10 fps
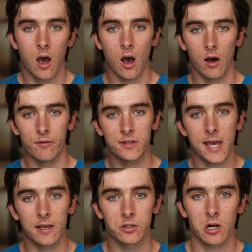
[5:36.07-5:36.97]
of
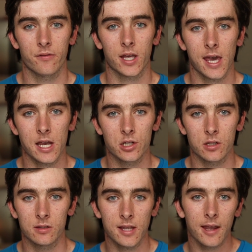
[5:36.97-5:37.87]
taking
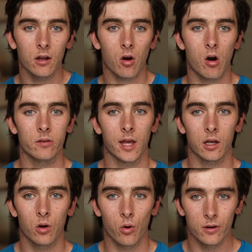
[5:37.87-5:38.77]
certifications, taking online
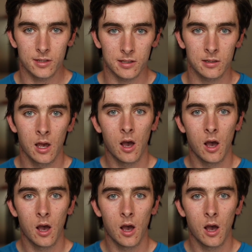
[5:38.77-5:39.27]
courses,